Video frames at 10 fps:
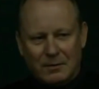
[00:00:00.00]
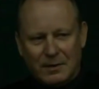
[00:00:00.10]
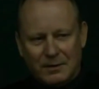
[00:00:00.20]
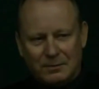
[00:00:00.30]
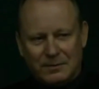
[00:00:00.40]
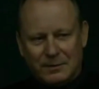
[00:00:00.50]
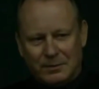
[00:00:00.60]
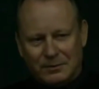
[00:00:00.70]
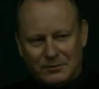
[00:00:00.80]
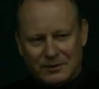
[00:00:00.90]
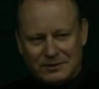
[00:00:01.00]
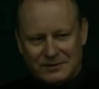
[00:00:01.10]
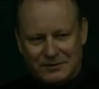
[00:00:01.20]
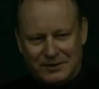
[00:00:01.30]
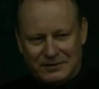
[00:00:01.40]
Why don't people
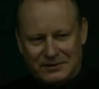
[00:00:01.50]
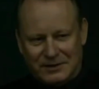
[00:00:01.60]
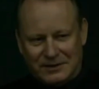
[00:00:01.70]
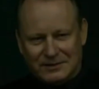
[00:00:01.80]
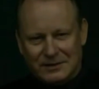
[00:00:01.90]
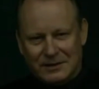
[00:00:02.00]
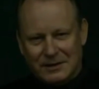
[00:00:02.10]
trust their instincts?